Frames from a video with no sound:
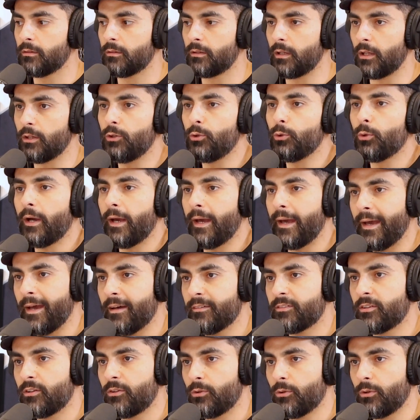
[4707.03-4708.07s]
then you
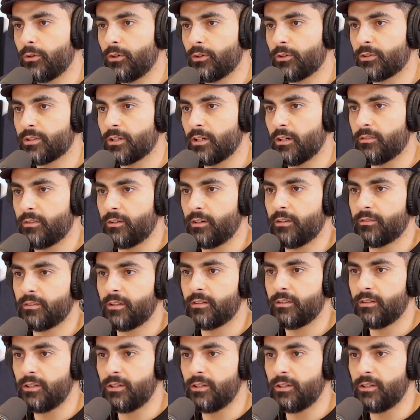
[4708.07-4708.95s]
have to do it yourself, and you have to